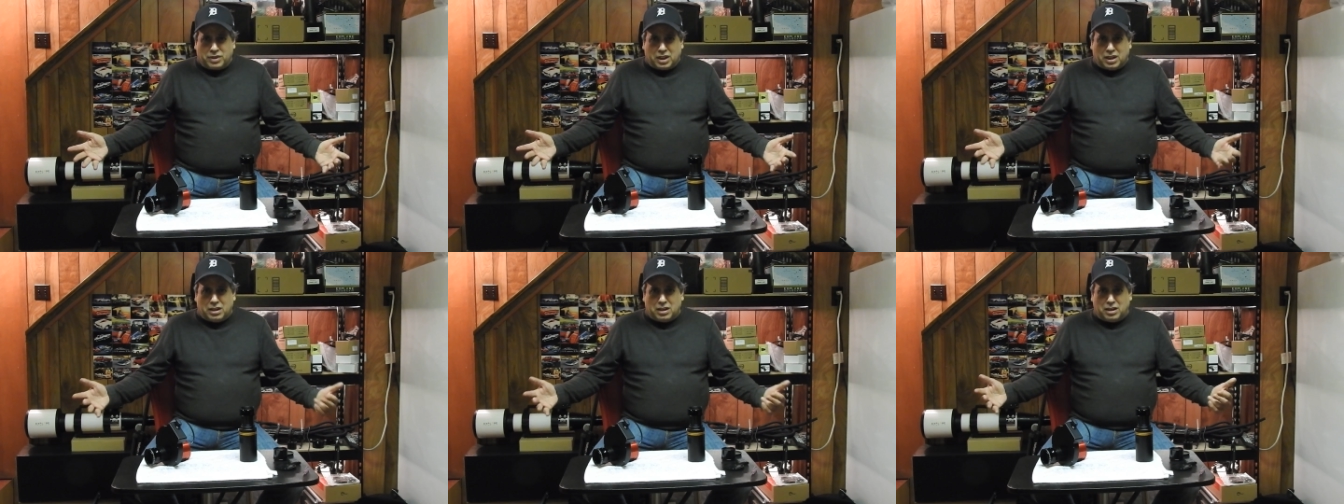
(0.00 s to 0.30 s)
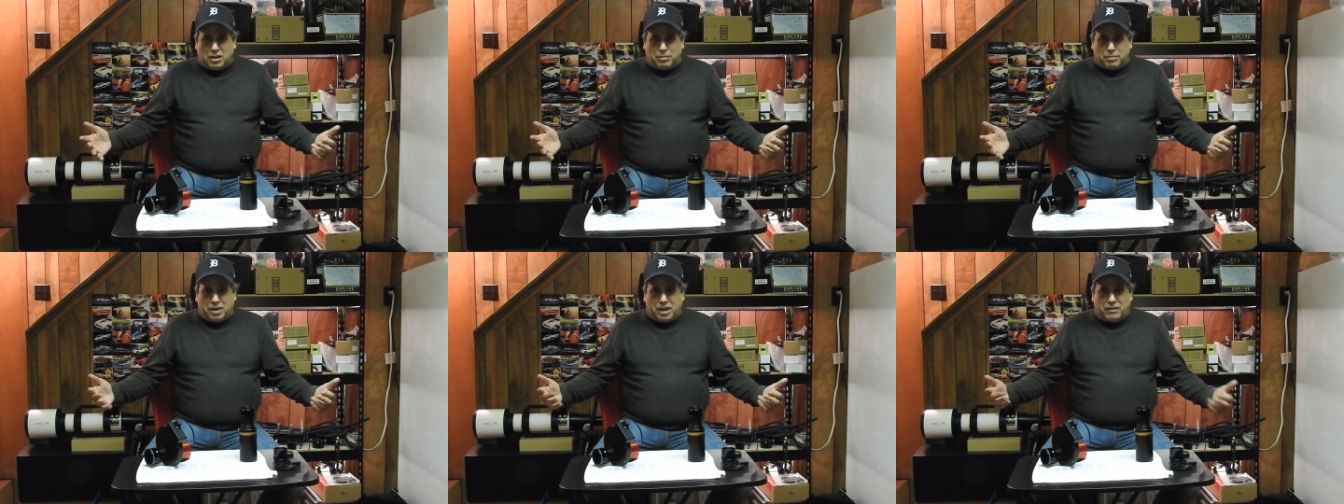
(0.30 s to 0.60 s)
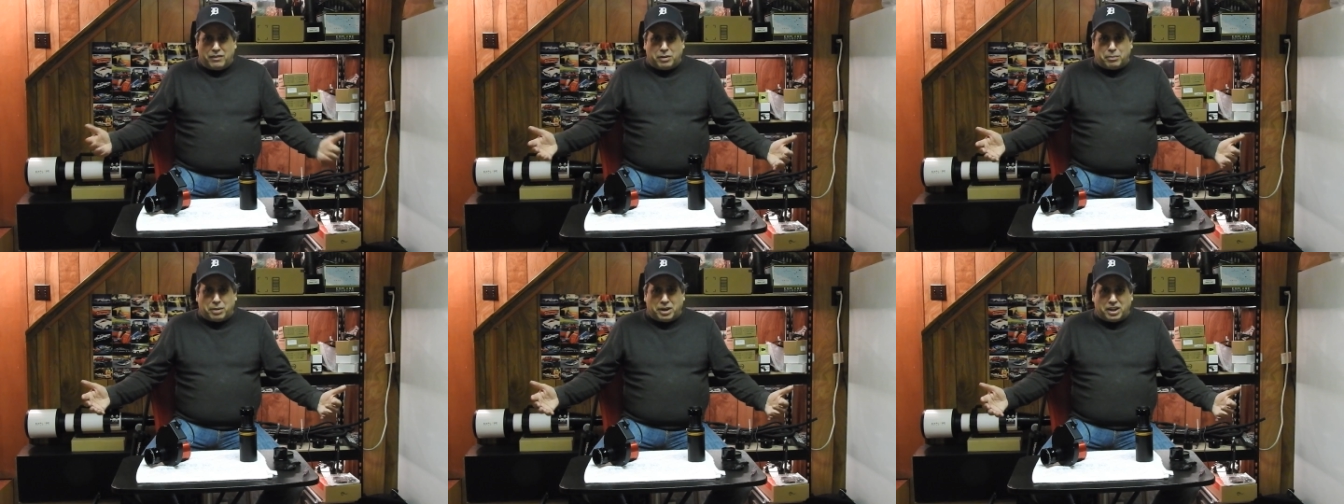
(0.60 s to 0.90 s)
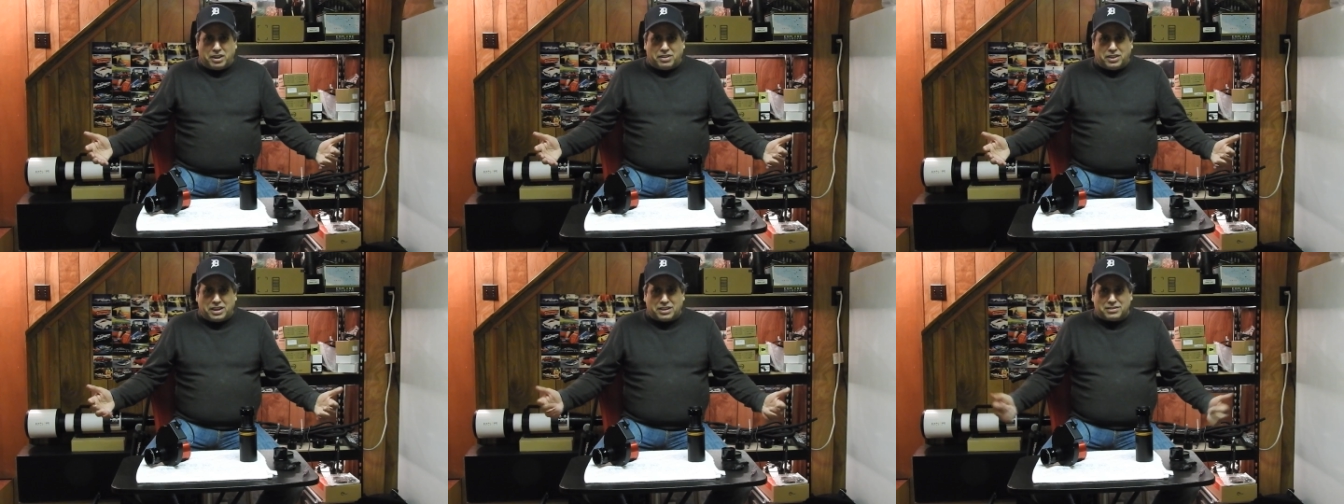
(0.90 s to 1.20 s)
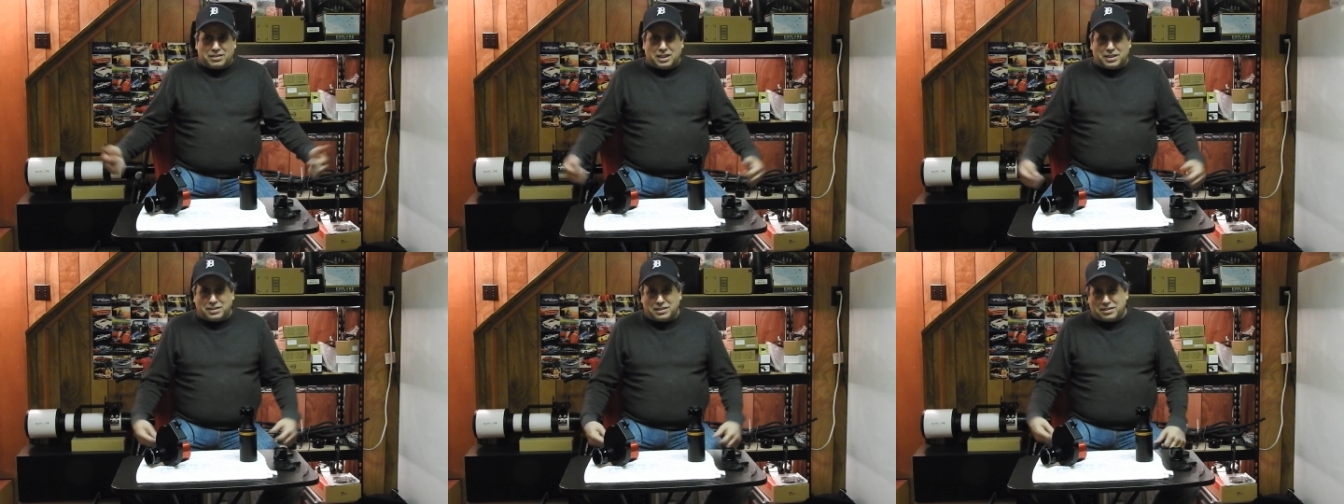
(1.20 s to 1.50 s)
um, everybody
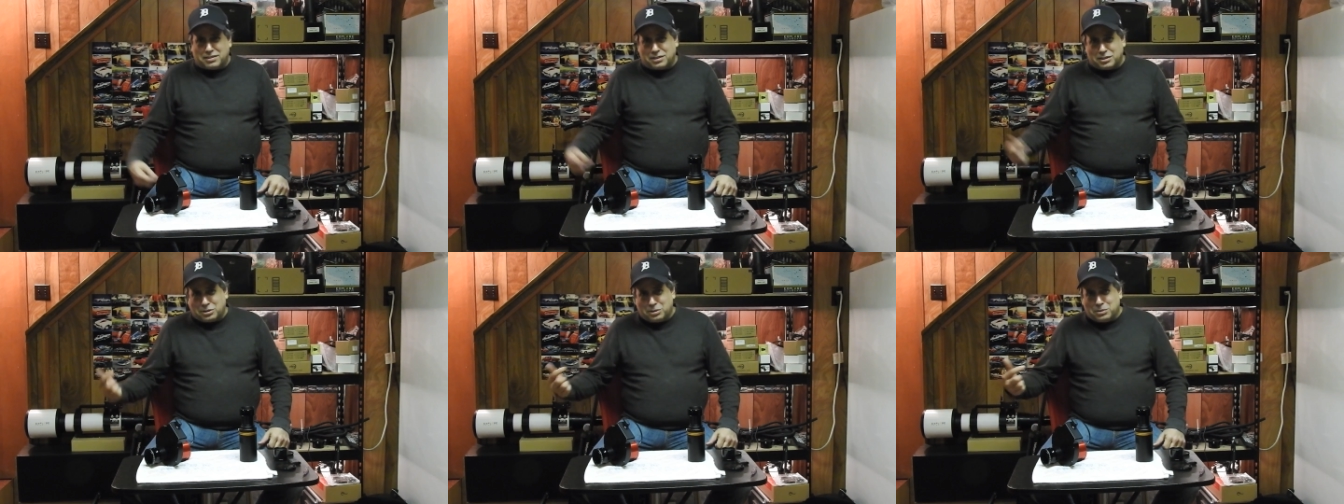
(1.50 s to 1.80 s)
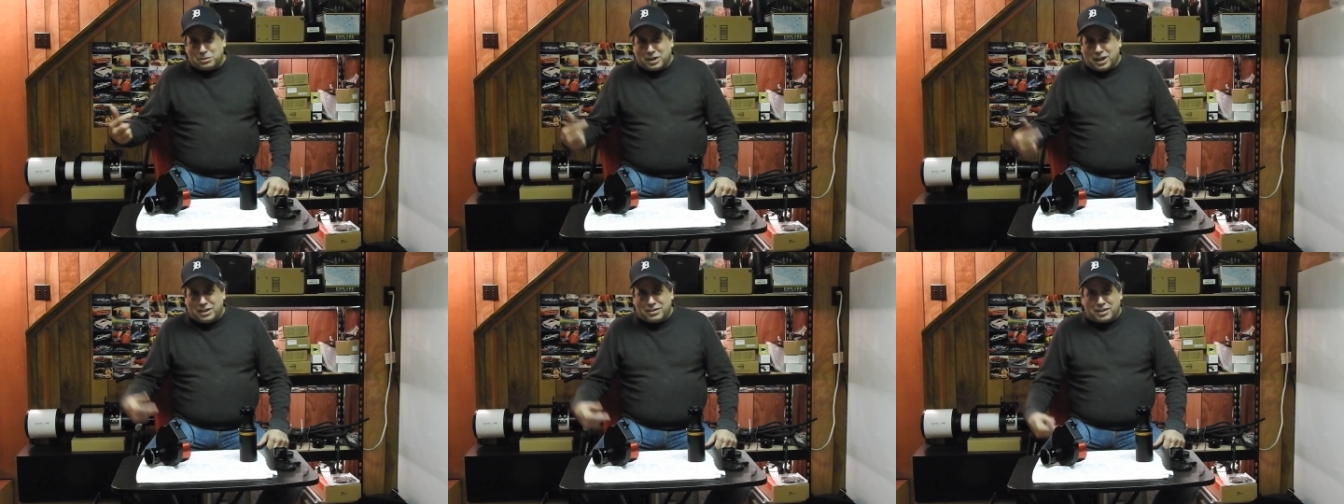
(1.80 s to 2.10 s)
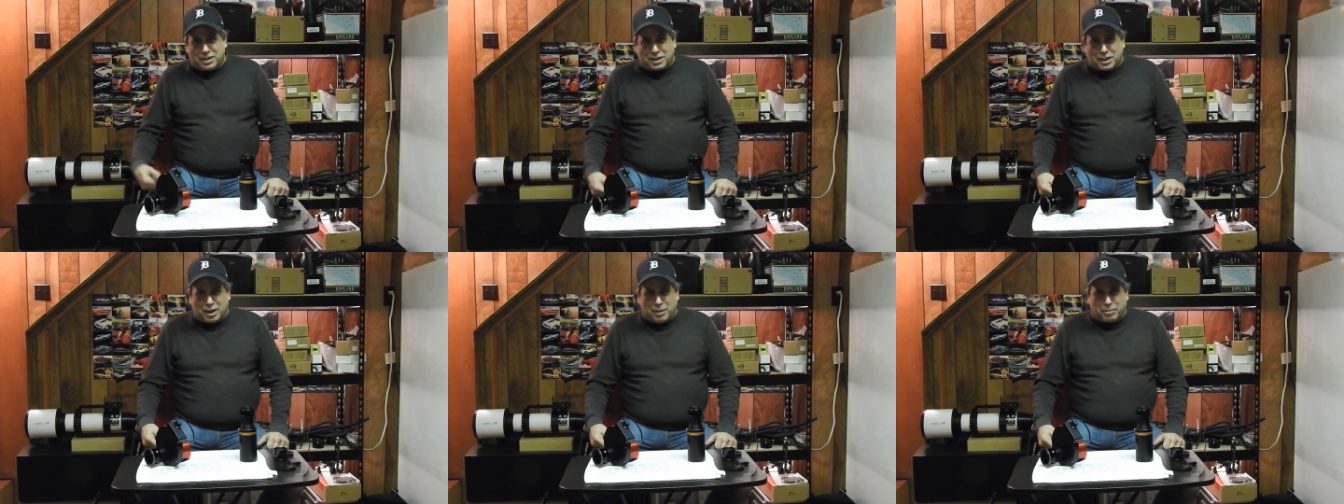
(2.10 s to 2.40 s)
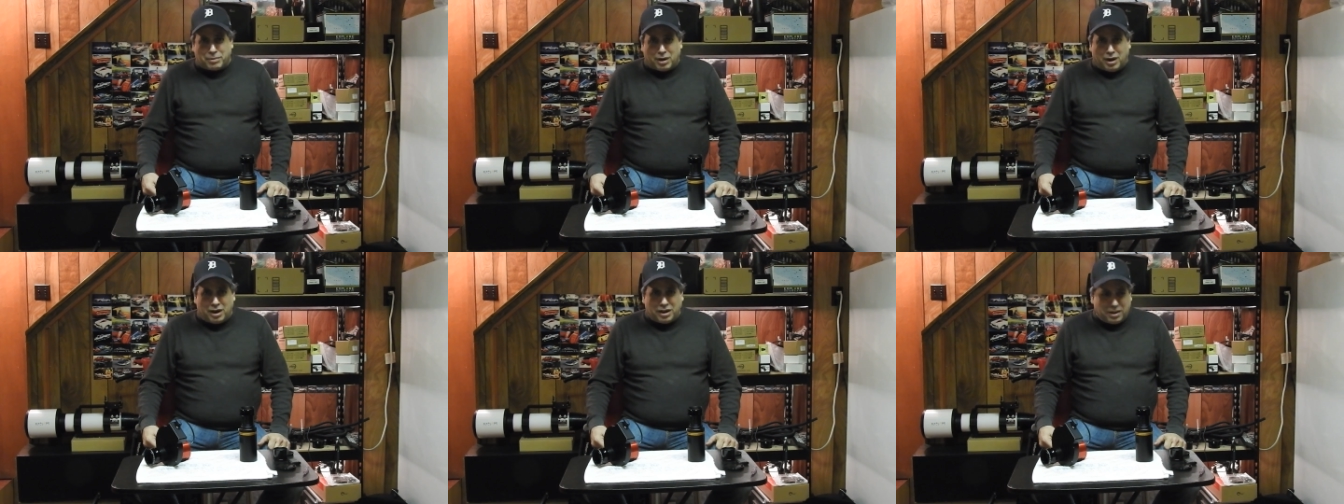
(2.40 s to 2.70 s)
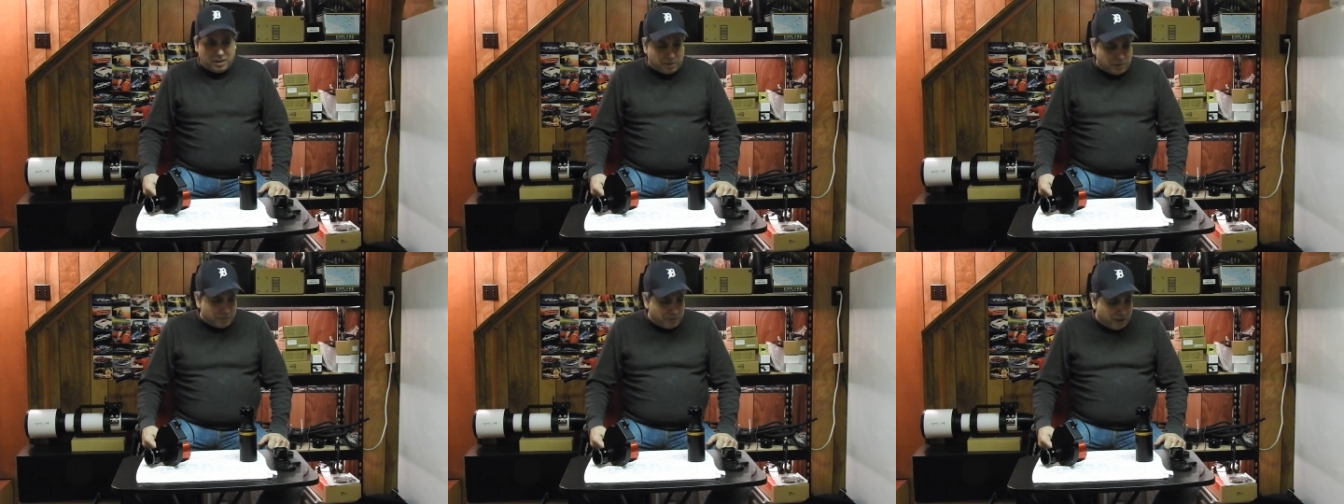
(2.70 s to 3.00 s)
thinks, not just the two guys I keep
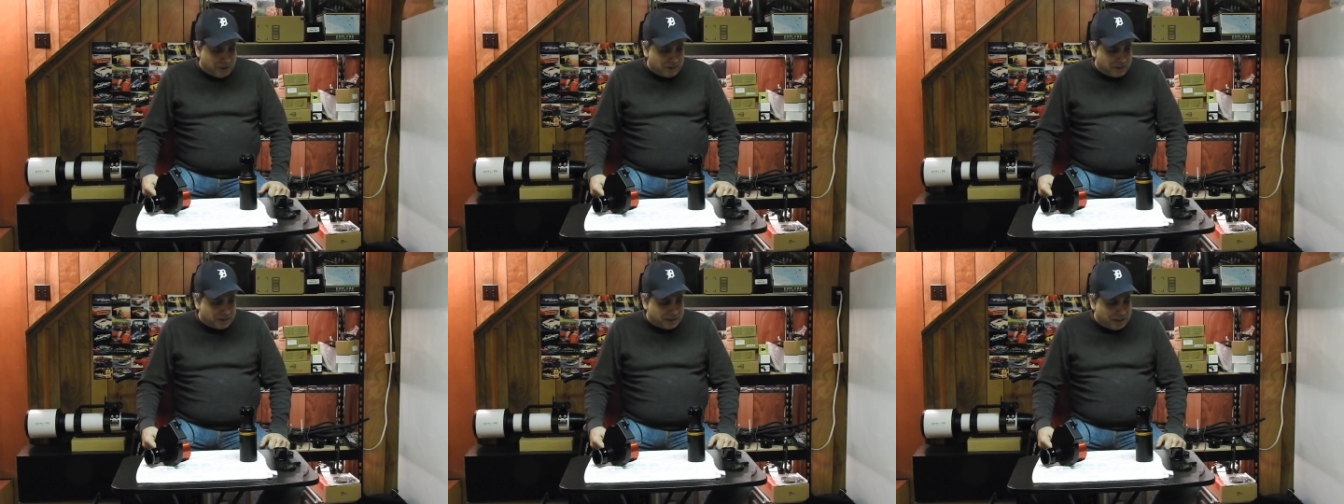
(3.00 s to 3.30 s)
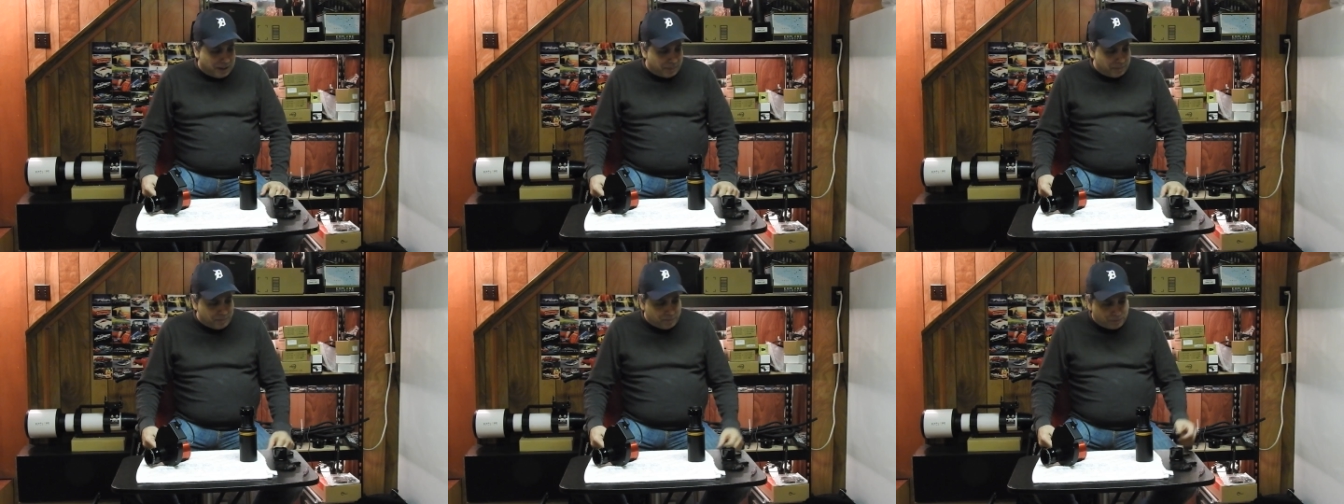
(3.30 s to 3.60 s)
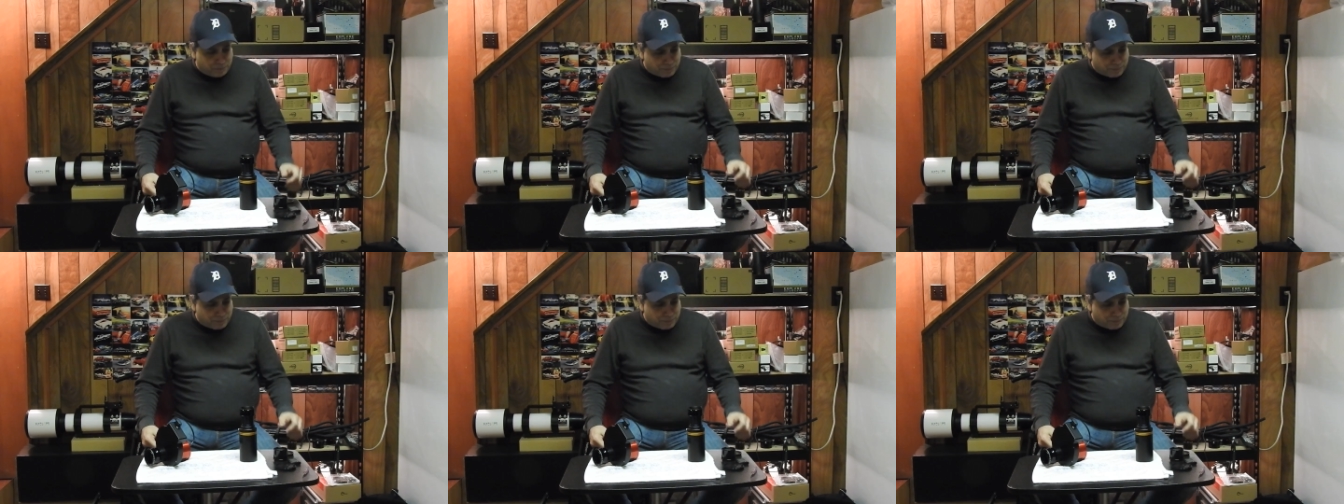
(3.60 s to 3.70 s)
talking to all the time.